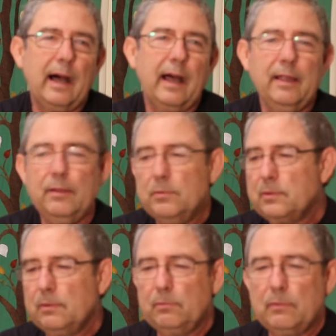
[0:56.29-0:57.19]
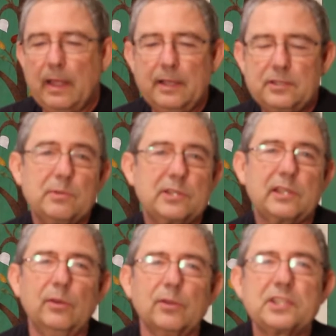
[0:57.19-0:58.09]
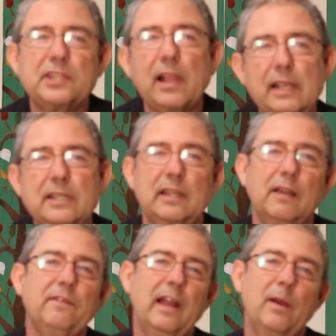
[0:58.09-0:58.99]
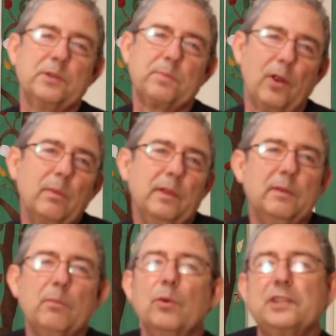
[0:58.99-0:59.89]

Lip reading: I was had some skills selling stuff, and I was probably their